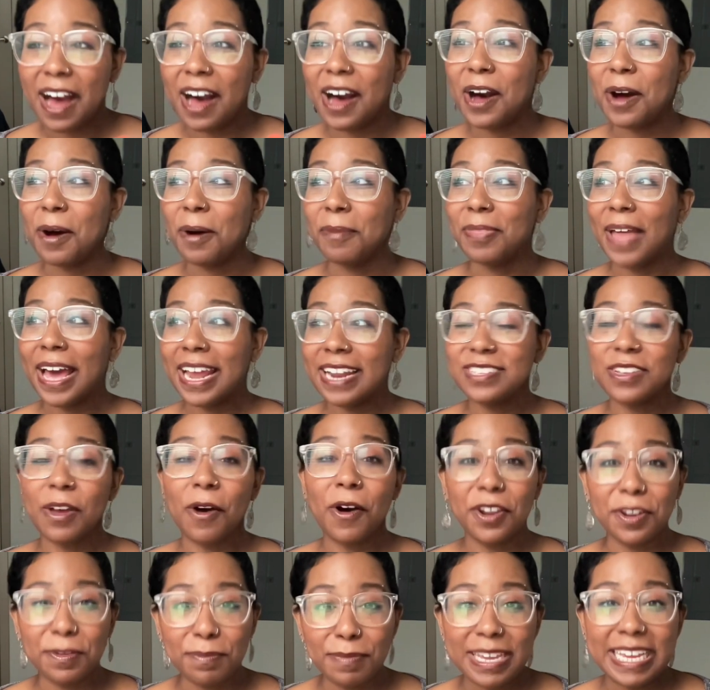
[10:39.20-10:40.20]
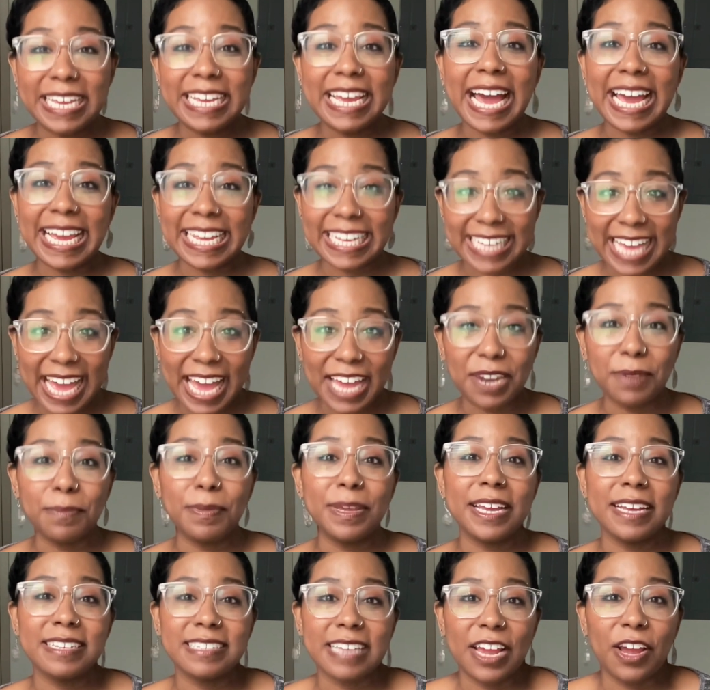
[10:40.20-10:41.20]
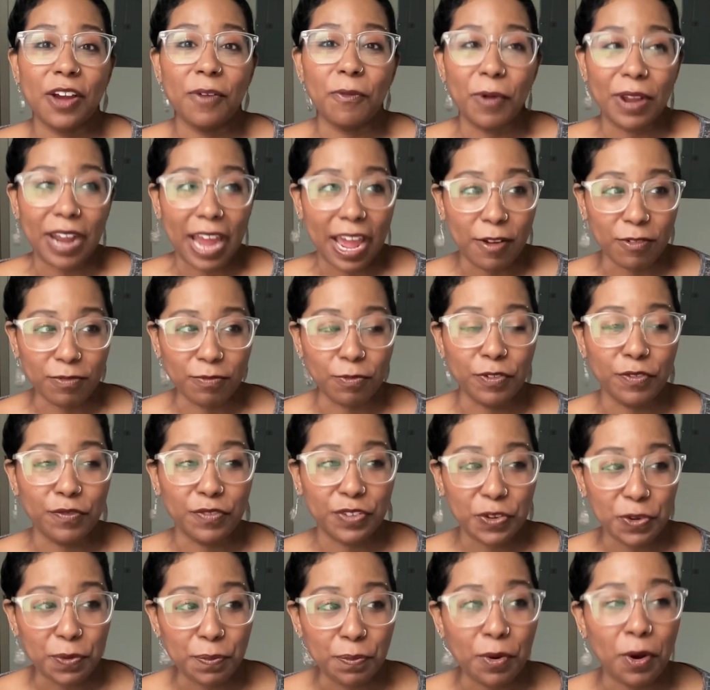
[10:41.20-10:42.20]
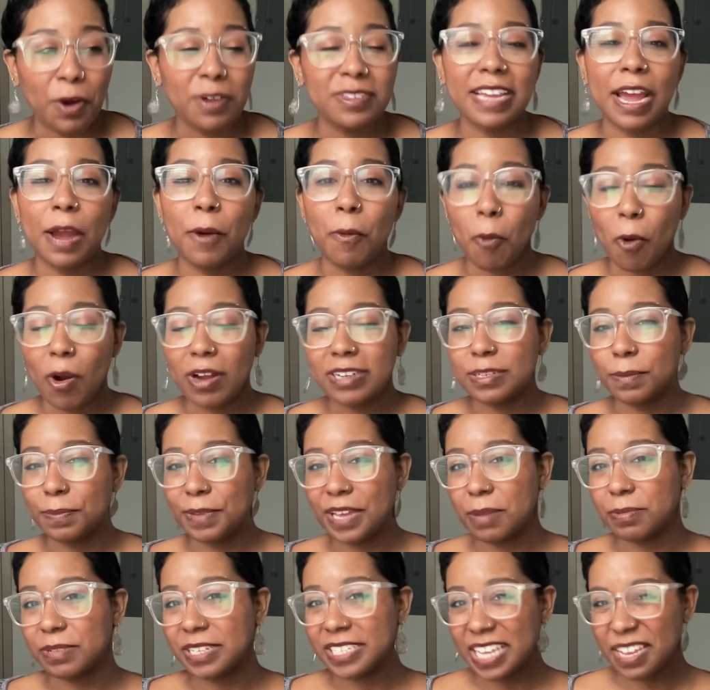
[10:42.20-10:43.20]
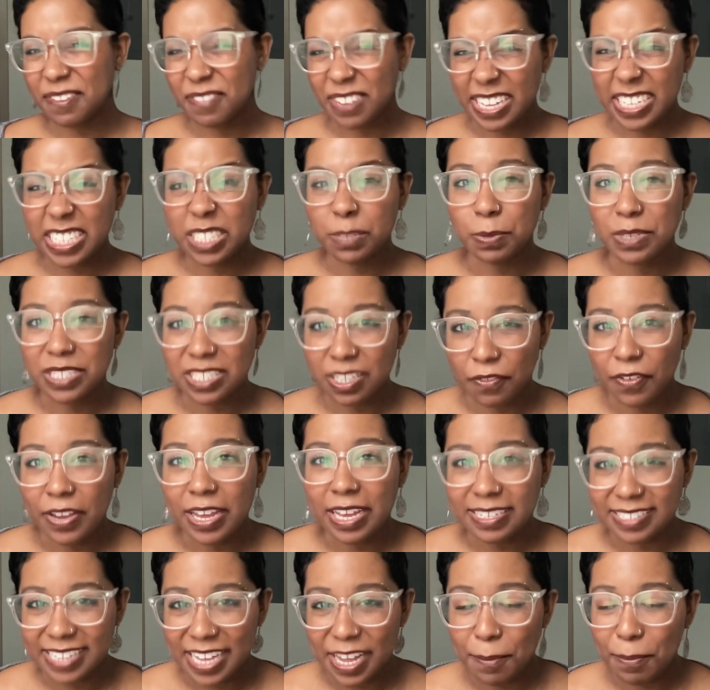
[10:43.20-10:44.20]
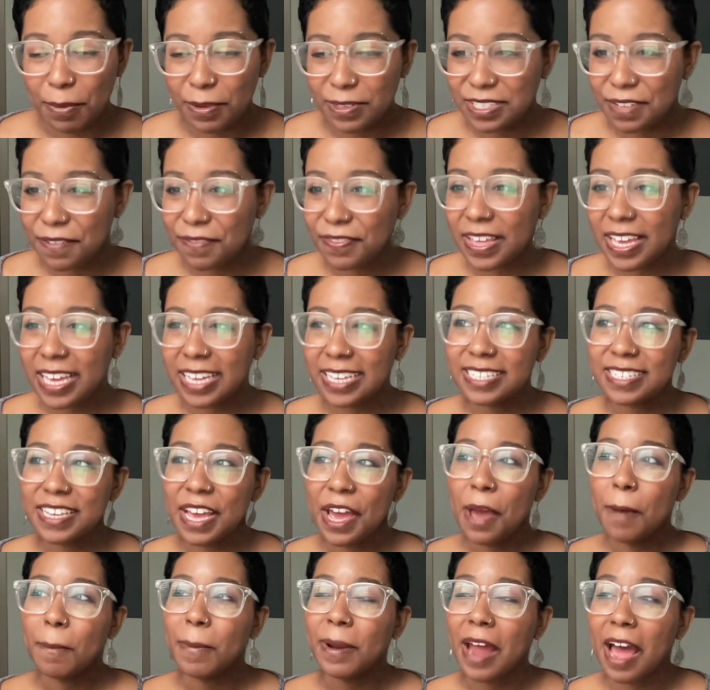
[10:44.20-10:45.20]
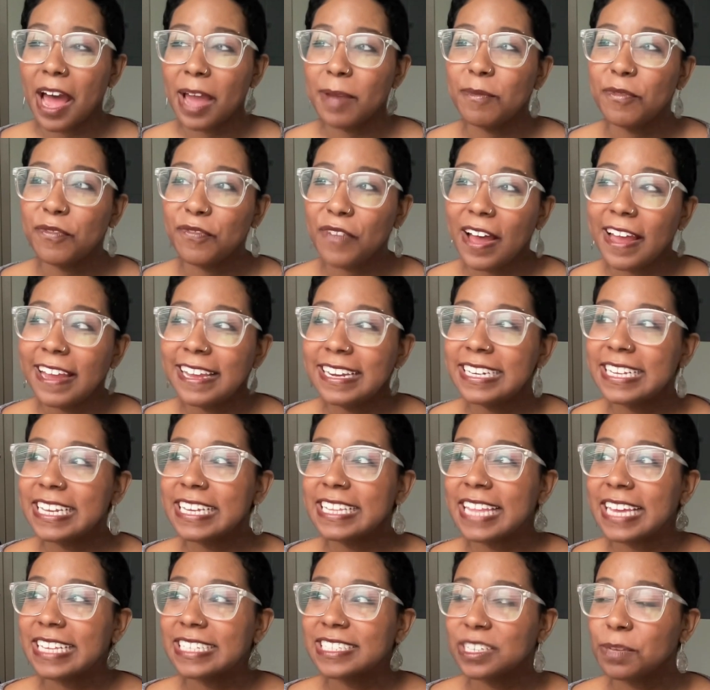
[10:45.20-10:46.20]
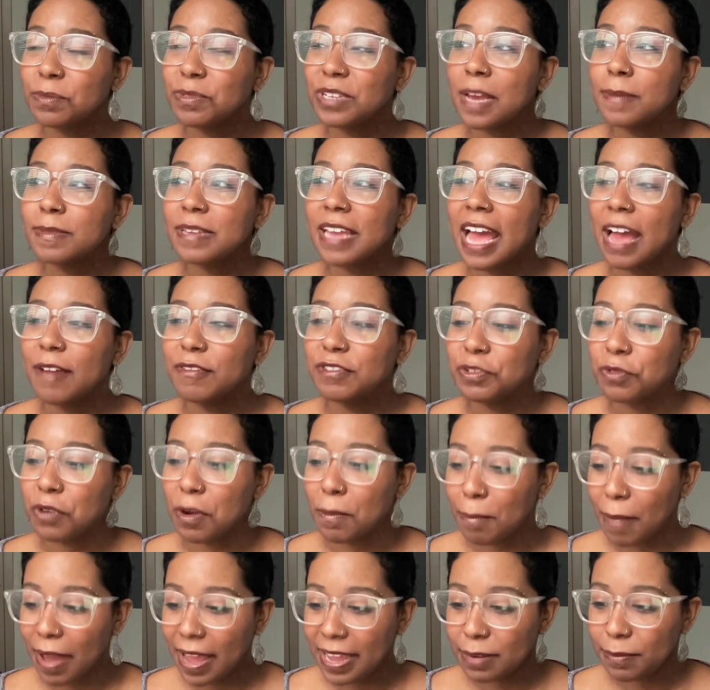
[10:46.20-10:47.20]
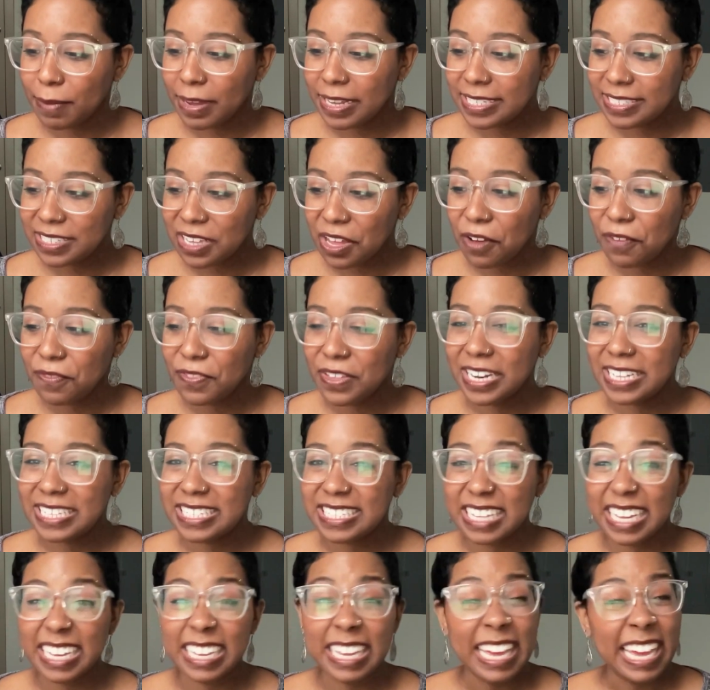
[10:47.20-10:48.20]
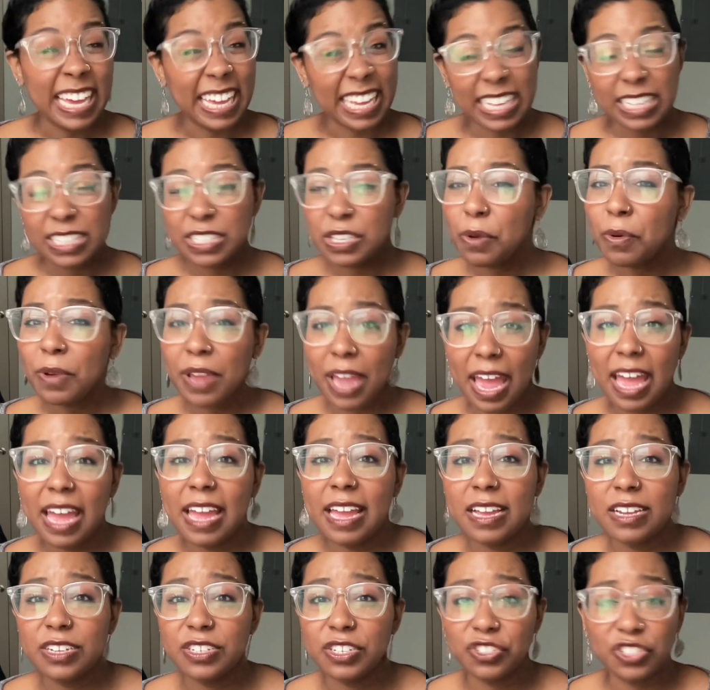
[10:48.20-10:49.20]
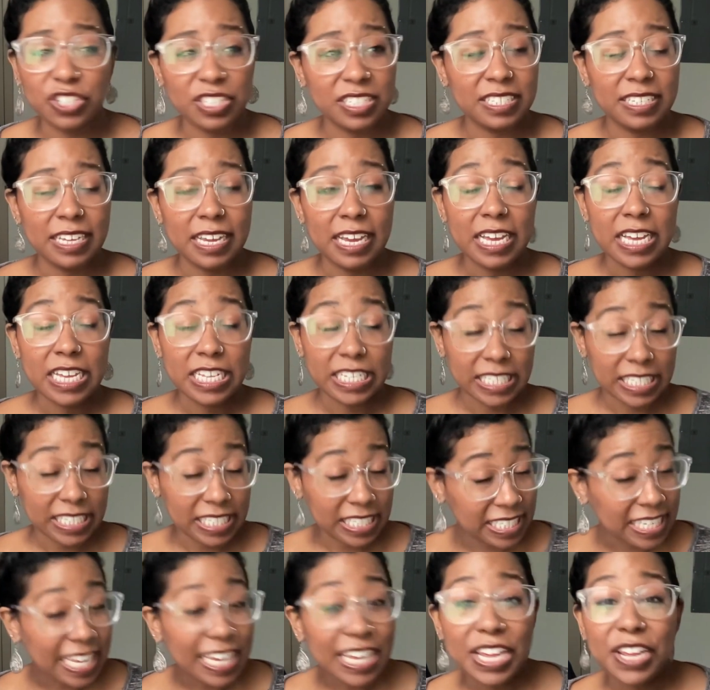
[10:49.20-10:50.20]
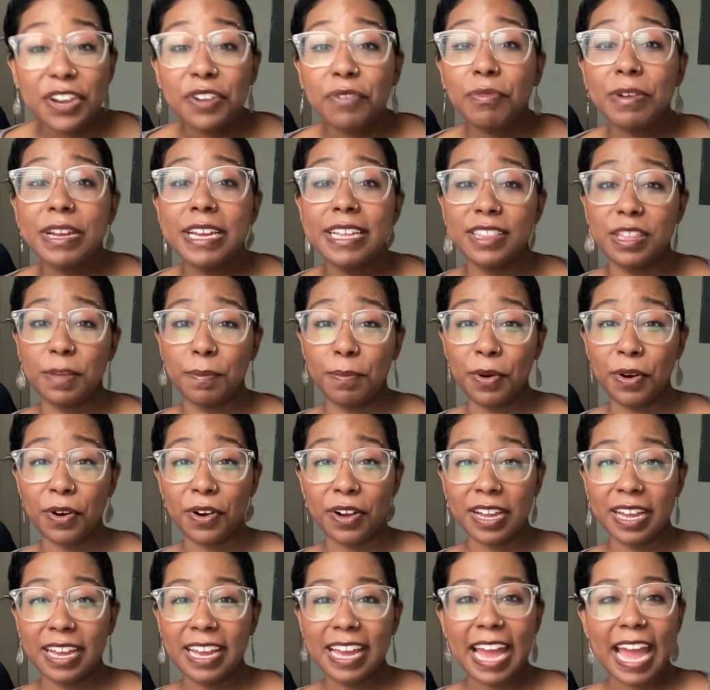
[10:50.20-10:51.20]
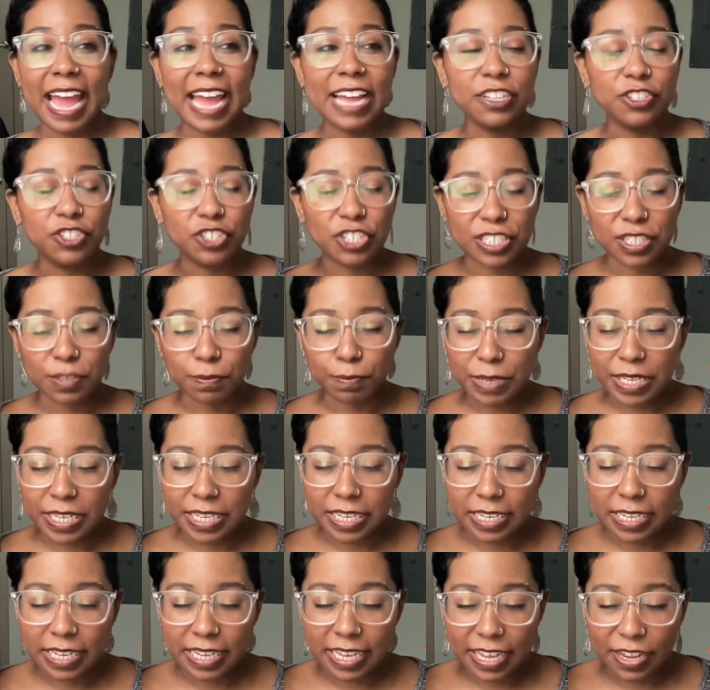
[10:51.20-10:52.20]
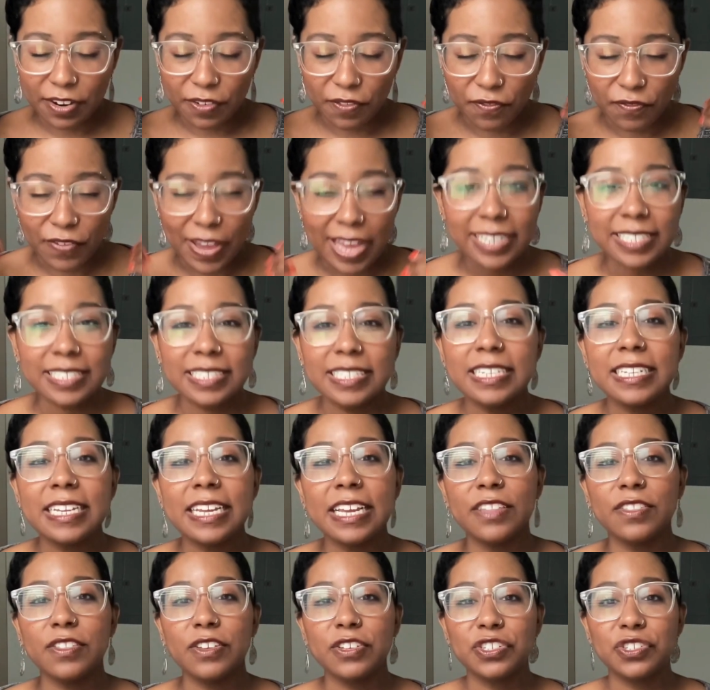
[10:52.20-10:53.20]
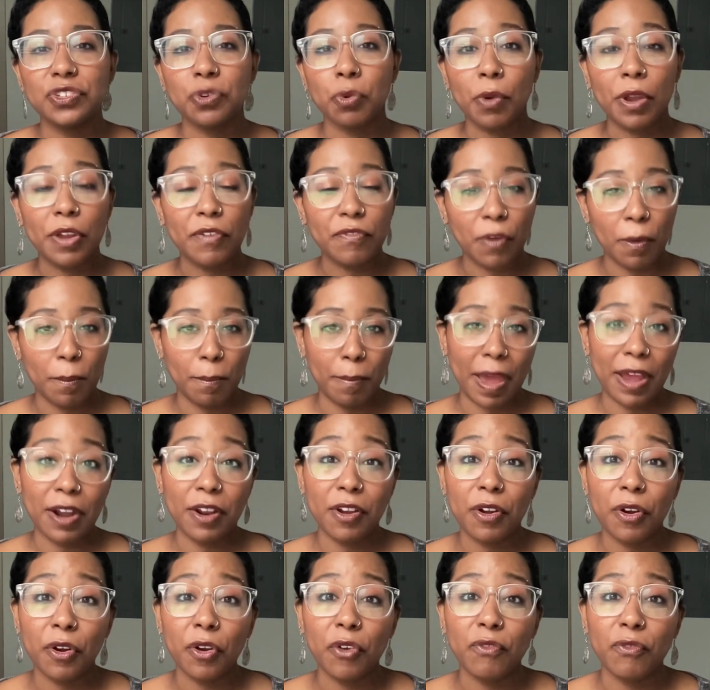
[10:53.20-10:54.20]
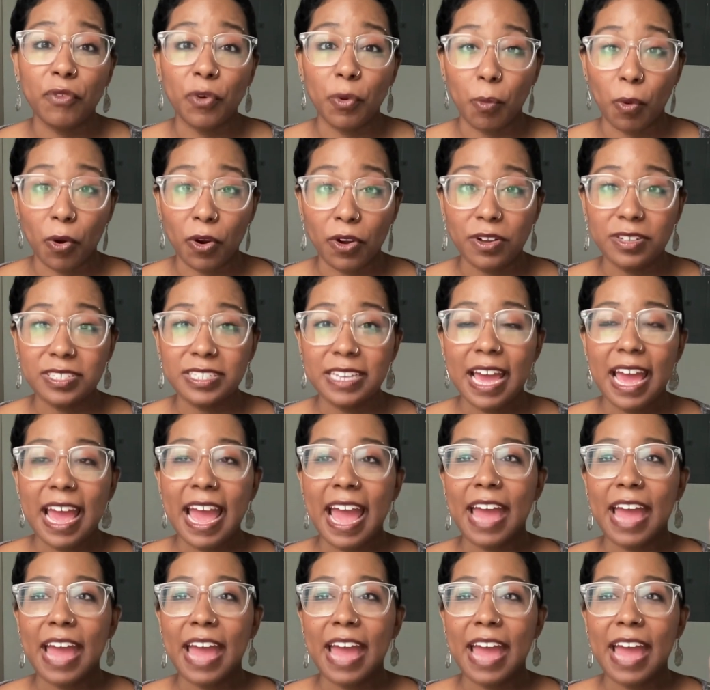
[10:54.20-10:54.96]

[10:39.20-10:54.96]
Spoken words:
That is on me again, because when I review books, I want to be able to give like specific examples of things, but I'm finding that sometimes I have to remind myself that it's okay to just sit and read the book and just be invested in the story, for better or for worse,